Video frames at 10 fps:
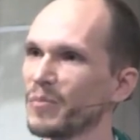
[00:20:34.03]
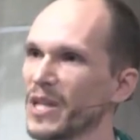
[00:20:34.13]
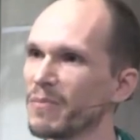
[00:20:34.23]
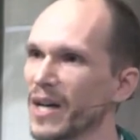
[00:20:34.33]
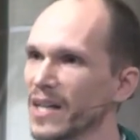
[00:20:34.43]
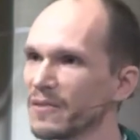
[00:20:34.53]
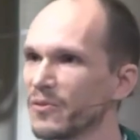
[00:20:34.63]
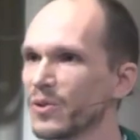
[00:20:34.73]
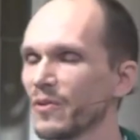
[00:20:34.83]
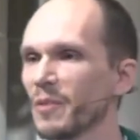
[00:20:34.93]
Be
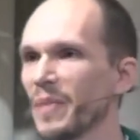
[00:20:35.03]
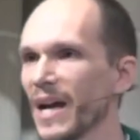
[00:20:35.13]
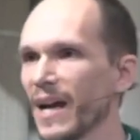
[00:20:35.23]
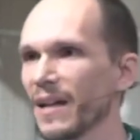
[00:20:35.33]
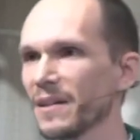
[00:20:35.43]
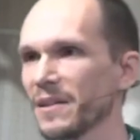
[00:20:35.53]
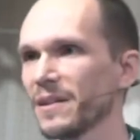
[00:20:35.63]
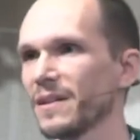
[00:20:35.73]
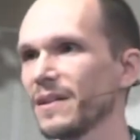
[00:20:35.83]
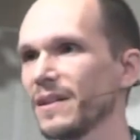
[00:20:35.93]
mindful of the path
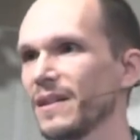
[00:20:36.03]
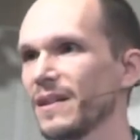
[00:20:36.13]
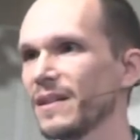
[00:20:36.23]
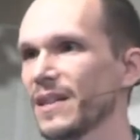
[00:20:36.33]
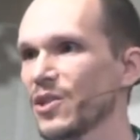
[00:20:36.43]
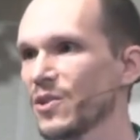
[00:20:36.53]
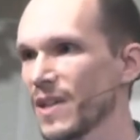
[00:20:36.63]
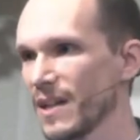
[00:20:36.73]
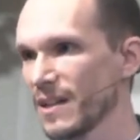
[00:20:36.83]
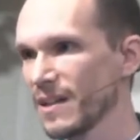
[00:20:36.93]
that you
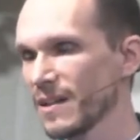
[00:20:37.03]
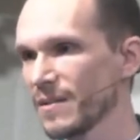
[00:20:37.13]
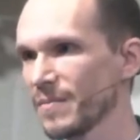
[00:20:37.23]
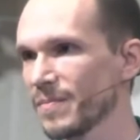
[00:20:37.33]
take.